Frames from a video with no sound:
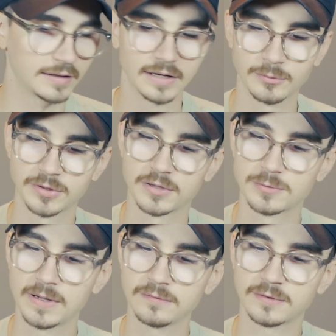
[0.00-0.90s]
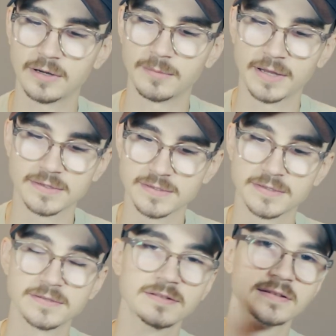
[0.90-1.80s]
And with the 12 round
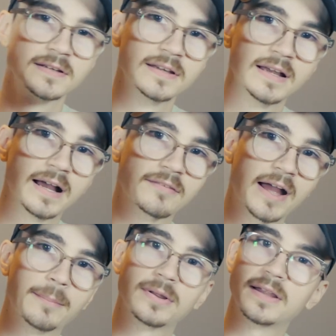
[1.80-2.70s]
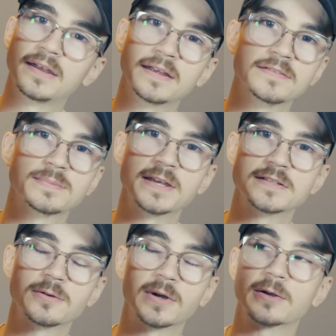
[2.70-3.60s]
magazine, I've got plenty of
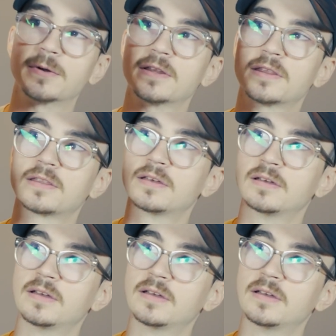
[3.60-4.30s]
space to work with.